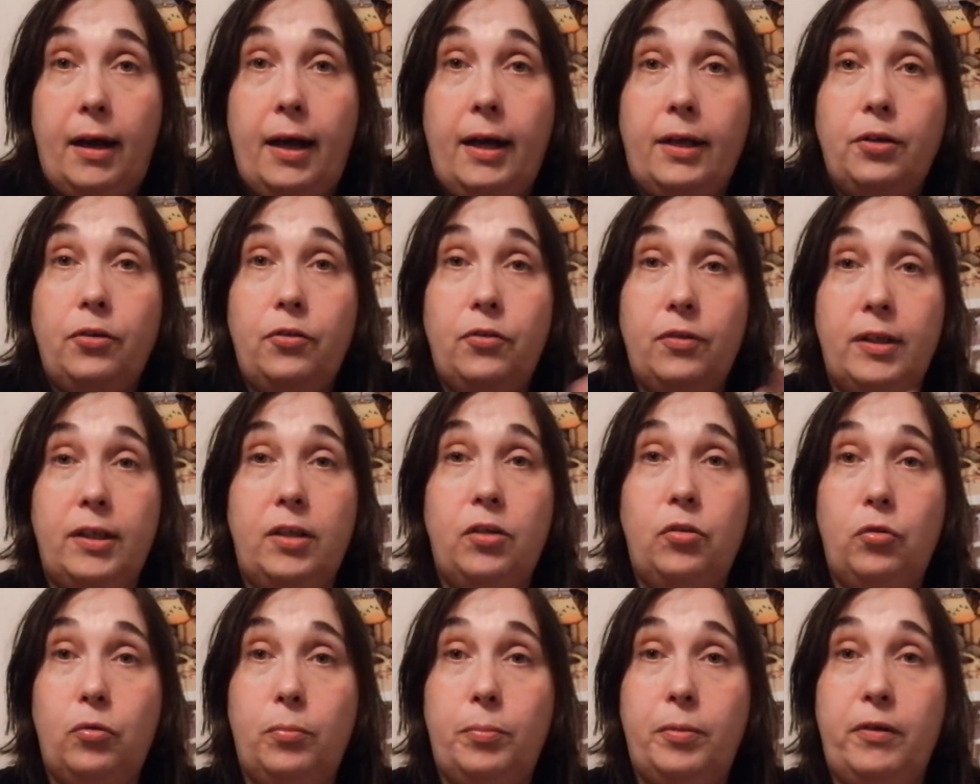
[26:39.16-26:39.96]
just
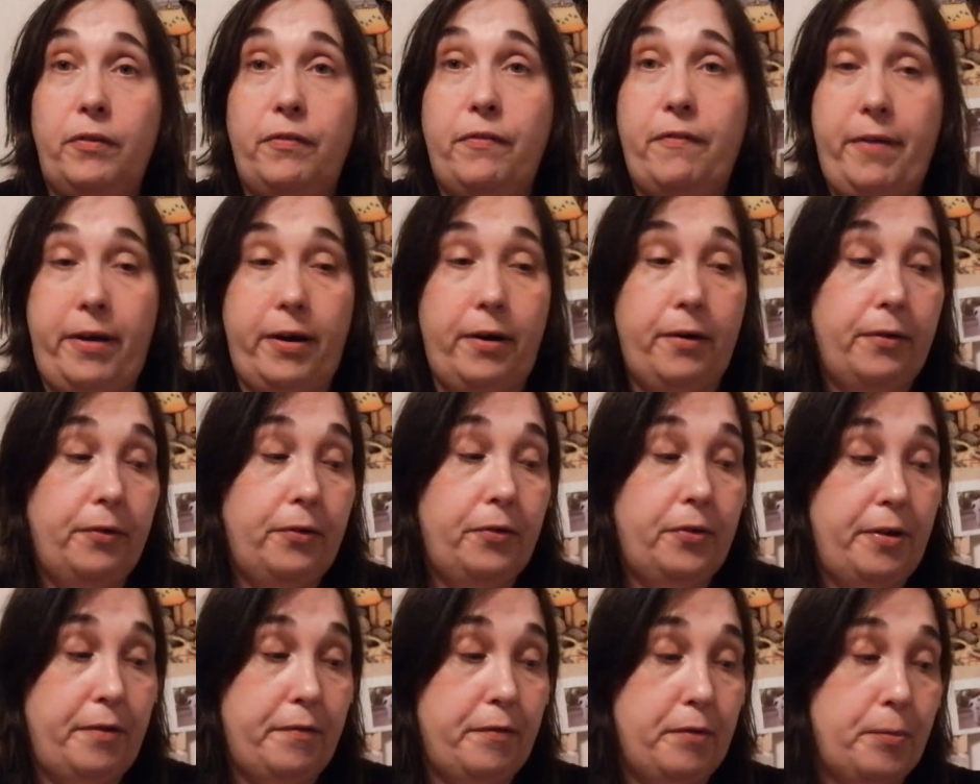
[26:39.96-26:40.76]
need to be fair
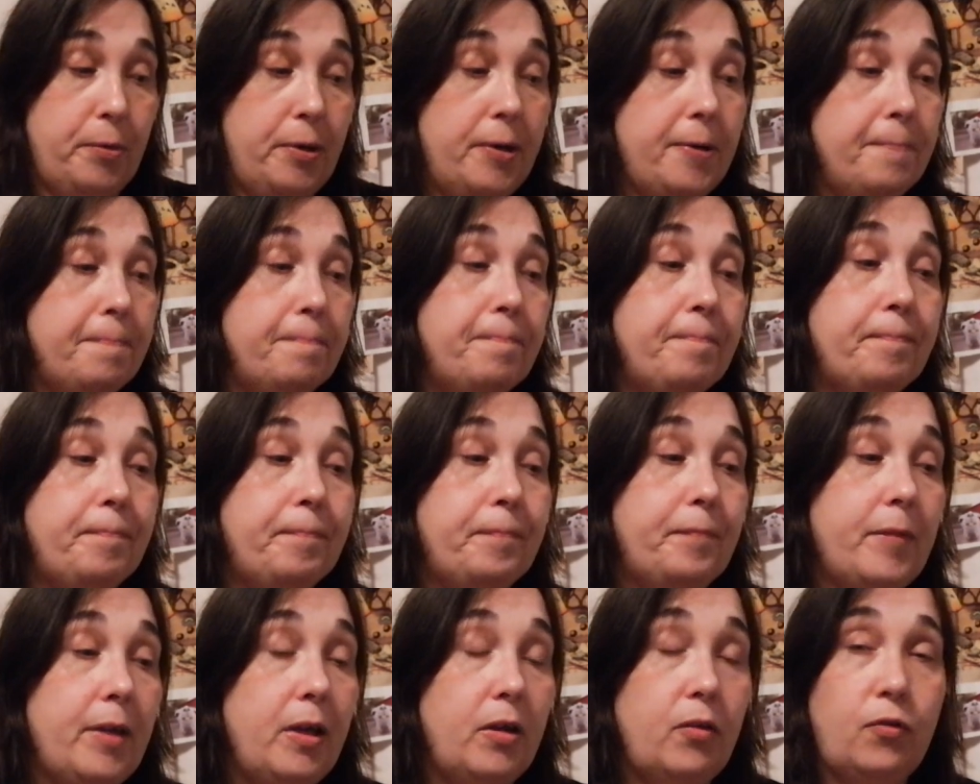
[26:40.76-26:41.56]
to everyone.
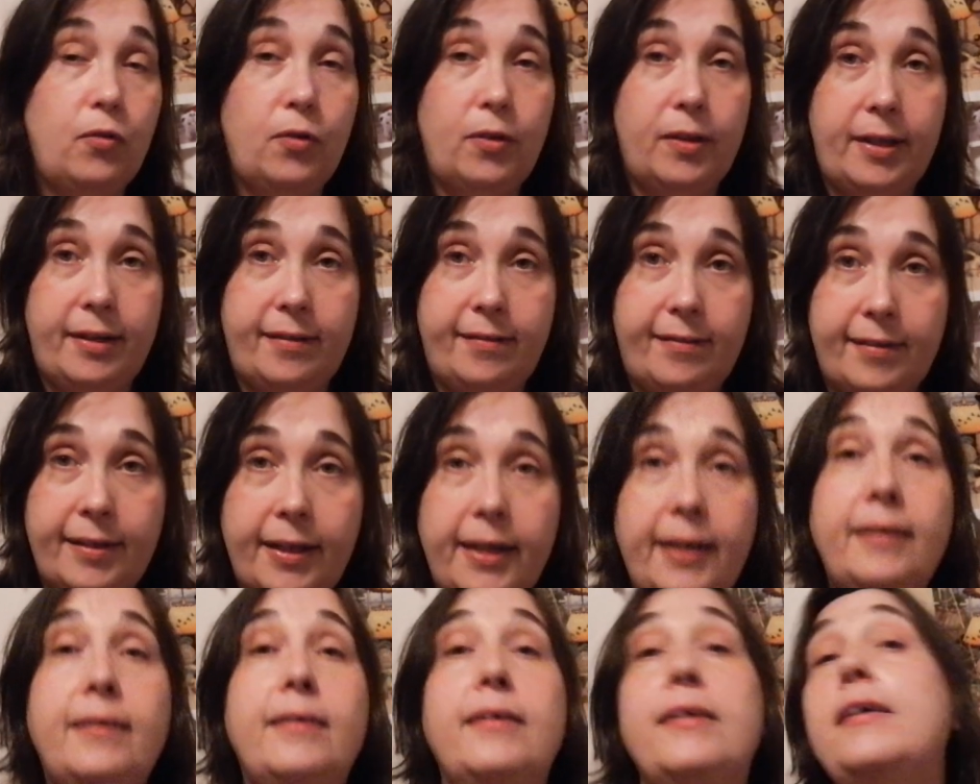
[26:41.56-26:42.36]
So that's
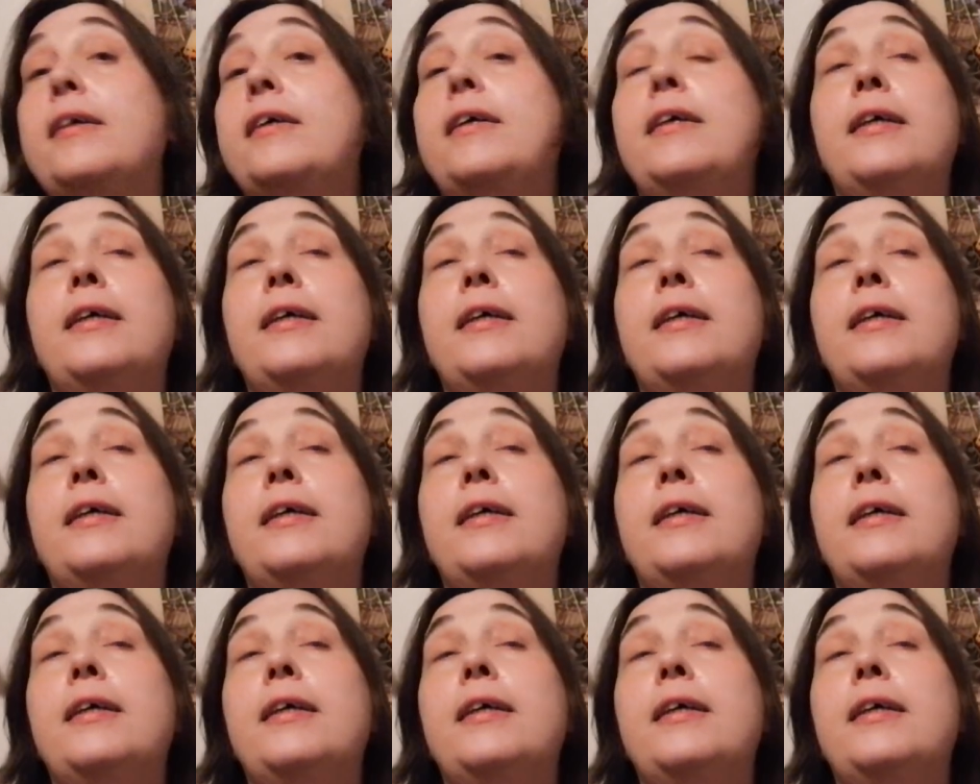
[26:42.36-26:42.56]
that.